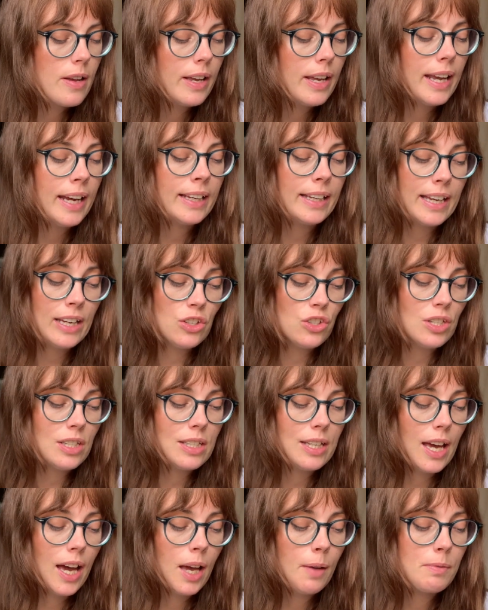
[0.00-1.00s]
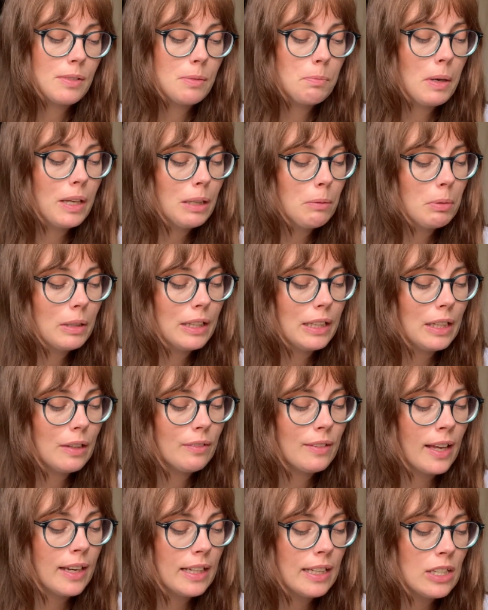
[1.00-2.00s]
In ancient times, many believed
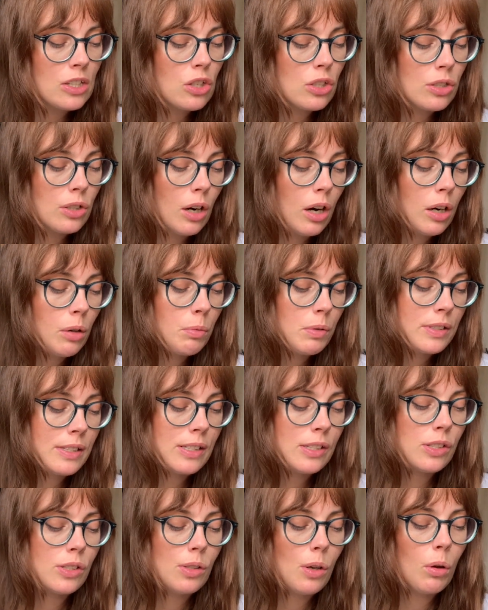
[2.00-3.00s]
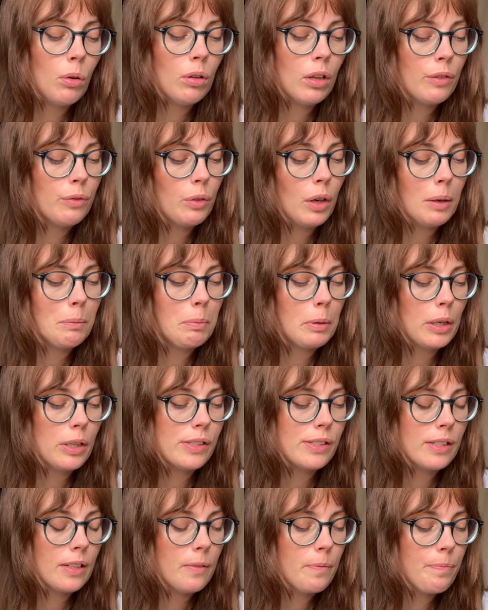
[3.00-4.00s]
that each star was the soul of one
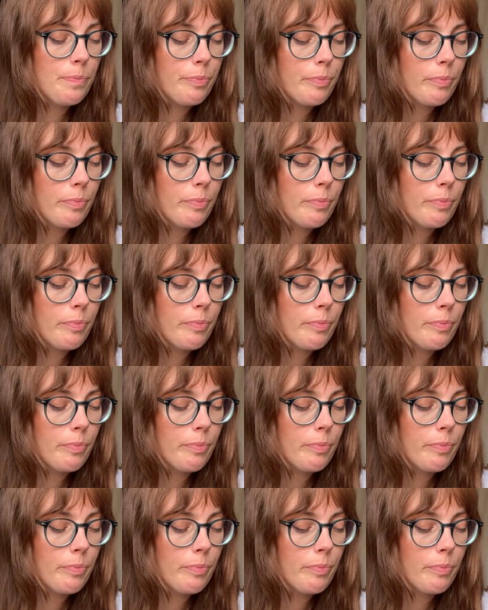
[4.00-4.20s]
person.